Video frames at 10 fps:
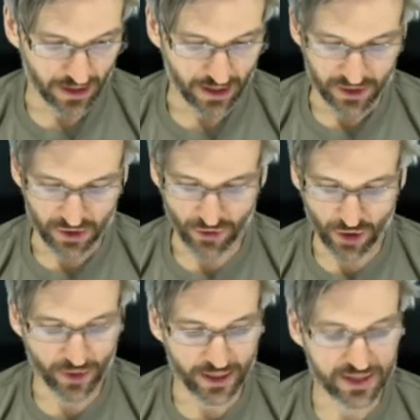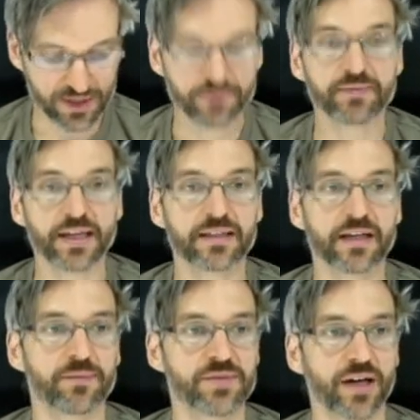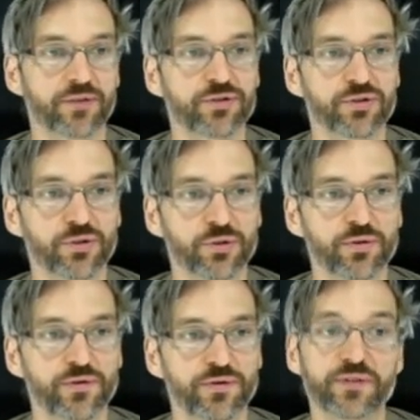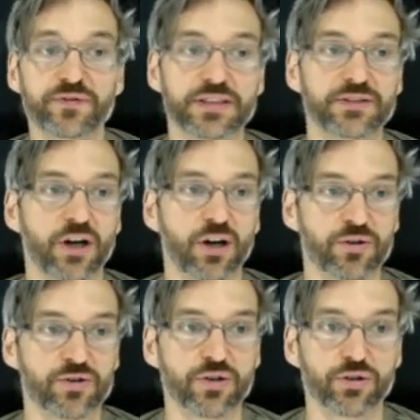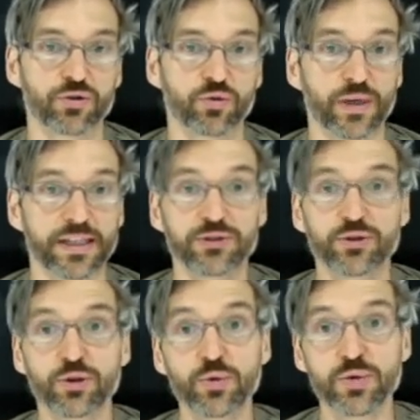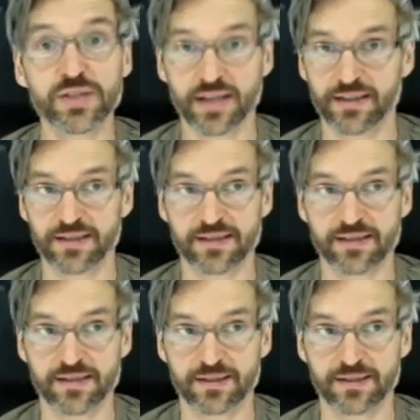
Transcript: So notice it comes out to $15.22.